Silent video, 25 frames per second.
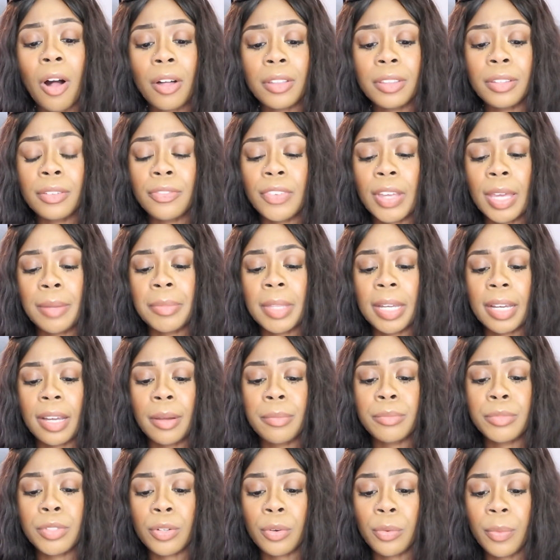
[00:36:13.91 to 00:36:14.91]
all the fame that
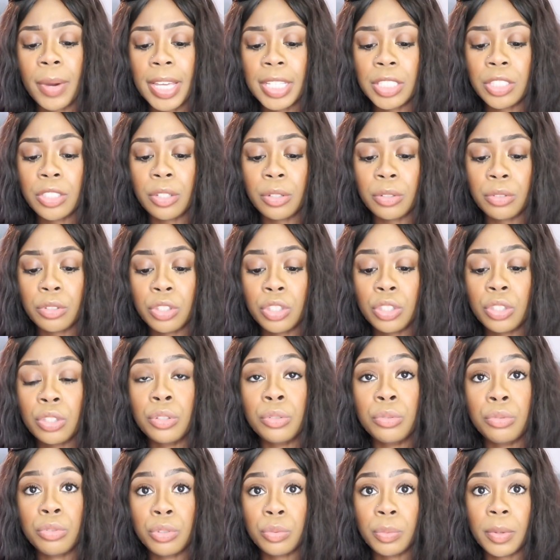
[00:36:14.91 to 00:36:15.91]
comes her way so
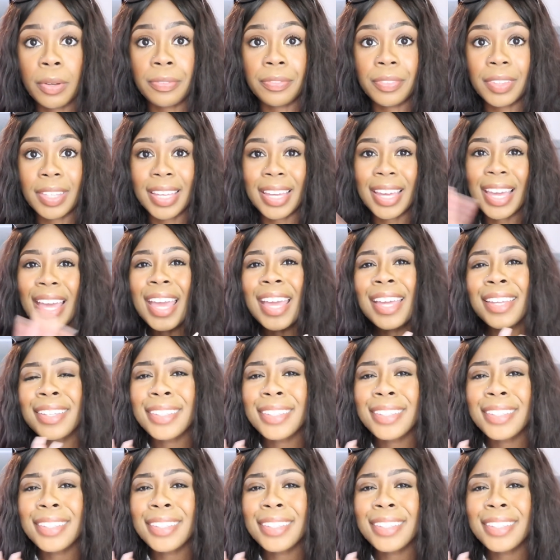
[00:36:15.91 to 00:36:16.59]
too swiftly